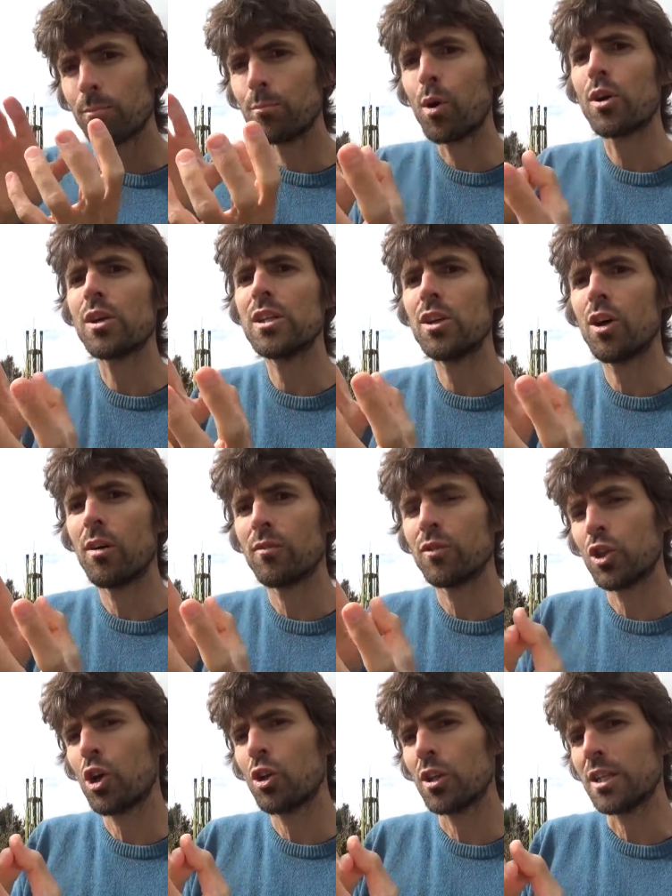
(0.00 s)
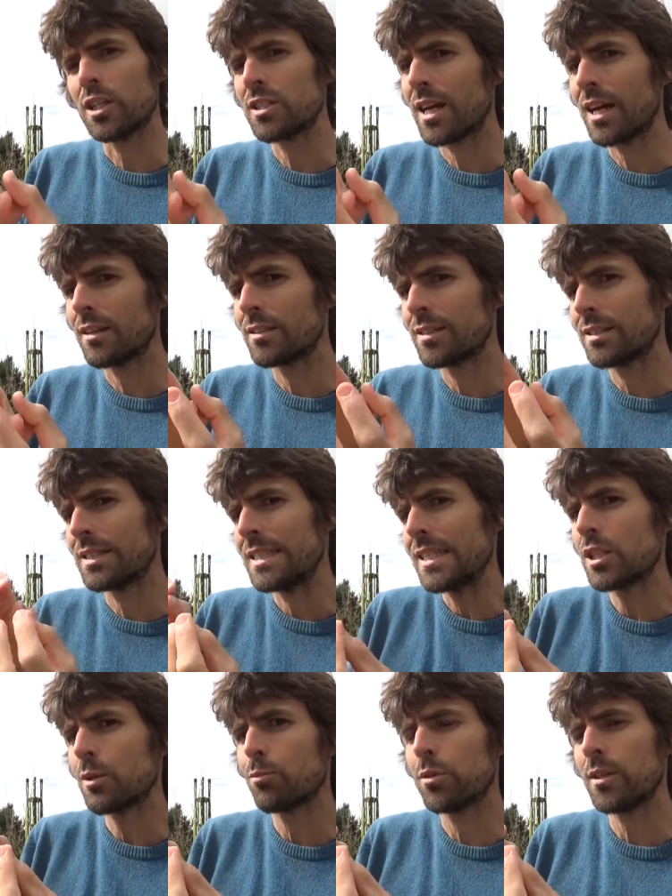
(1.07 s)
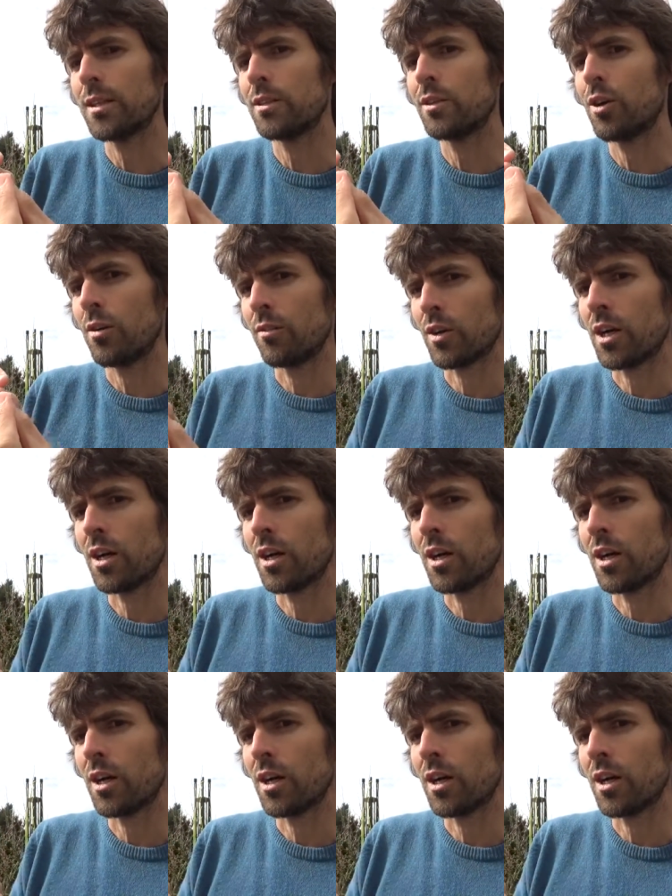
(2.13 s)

body of knowledge, that discipline of